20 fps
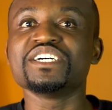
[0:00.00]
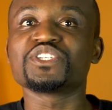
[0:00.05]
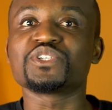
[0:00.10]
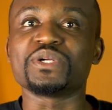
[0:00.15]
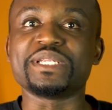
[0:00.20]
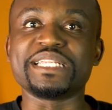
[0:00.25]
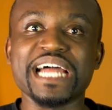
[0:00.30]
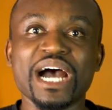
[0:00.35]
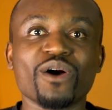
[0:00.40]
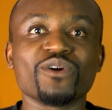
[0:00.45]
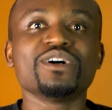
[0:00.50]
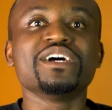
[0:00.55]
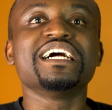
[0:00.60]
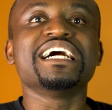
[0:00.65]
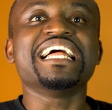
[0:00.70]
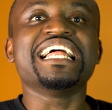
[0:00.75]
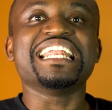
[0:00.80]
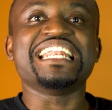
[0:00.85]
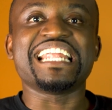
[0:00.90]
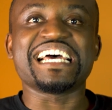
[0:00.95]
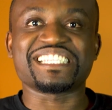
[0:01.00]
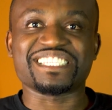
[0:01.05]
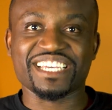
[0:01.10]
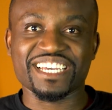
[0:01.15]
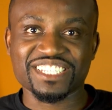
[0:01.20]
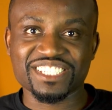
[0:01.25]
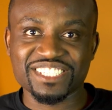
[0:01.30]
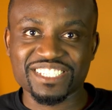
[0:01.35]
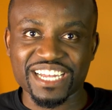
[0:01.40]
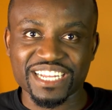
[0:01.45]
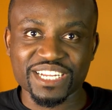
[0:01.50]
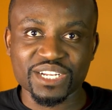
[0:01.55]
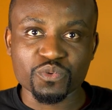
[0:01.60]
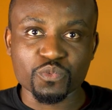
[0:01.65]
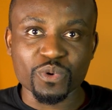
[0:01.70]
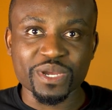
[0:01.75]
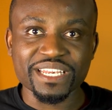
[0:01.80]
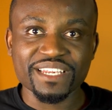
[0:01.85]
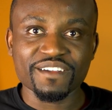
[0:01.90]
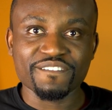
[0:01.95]
So now let's get
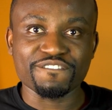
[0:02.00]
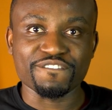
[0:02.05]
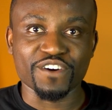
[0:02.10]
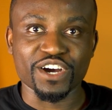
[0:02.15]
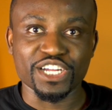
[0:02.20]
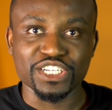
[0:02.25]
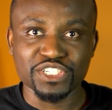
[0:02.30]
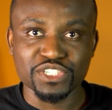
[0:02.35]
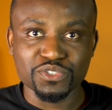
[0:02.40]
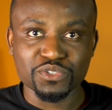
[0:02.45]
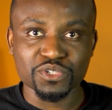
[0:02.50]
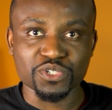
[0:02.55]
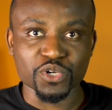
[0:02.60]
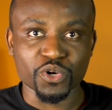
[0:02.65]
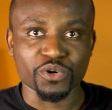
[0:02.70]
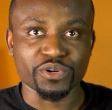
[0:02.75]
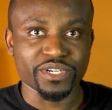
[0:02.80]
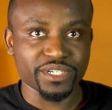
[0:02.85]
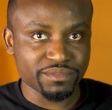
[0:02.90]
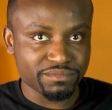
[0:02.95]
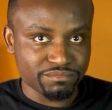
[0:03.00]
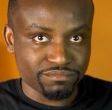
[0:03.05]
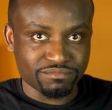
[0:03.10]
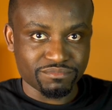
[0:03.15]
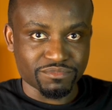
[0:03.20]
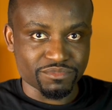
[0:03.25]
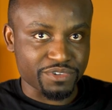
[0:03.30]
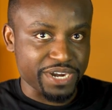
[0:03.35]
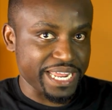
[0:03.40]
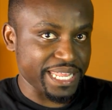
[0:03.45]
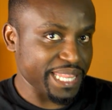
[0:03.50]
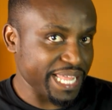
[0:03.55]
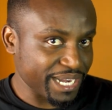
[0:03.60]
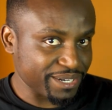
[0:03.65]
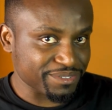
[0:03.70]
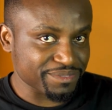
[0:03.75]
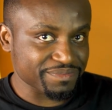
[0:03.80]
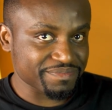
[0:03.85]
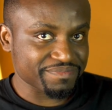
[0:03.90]
started with the fun tutorial right now.